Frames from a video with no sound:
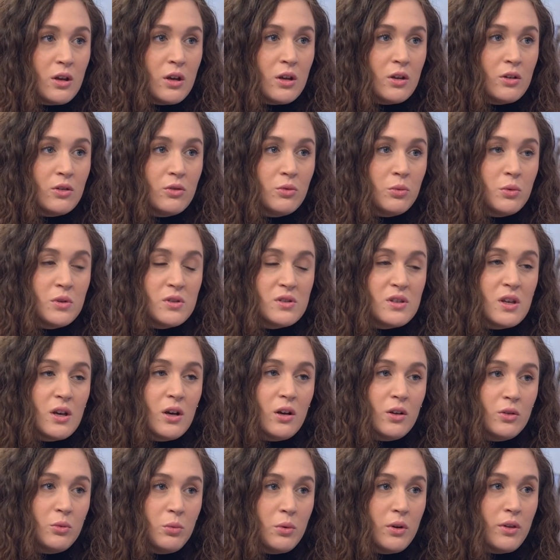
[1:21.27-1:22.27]
and was
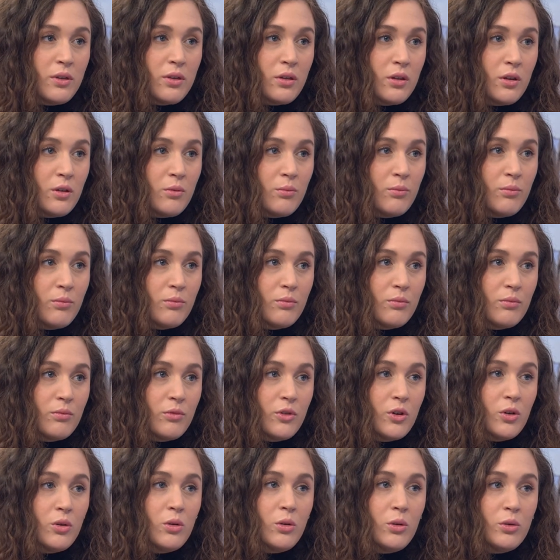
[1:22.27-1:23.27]
held with him
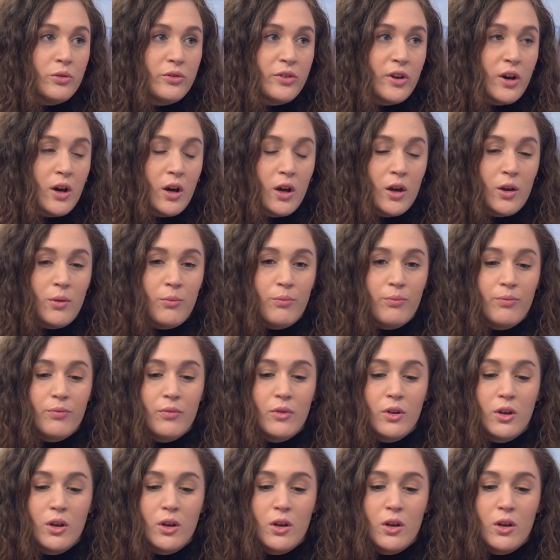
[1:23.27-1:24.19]
the whole time.